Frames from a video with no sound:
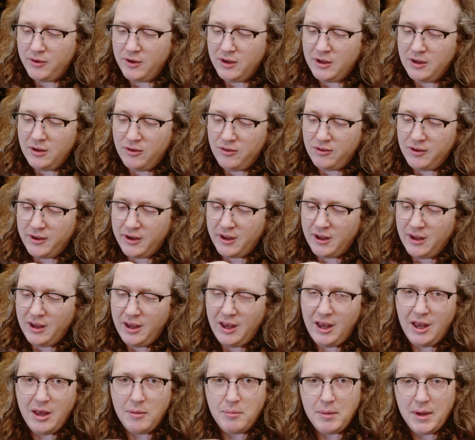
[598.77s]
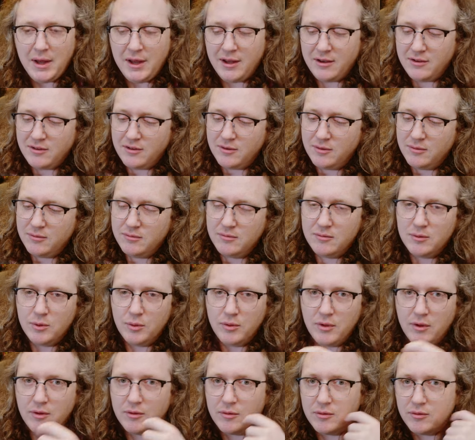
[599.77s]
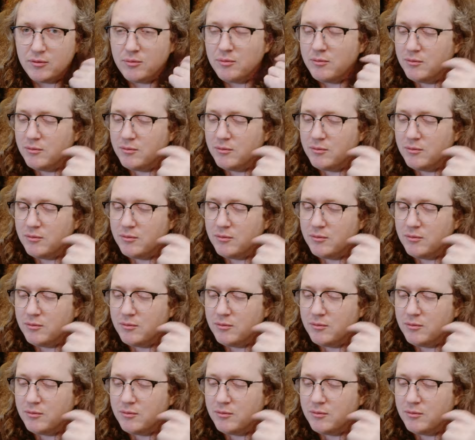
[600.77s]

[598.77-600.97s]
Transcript: I use like a hairband, although,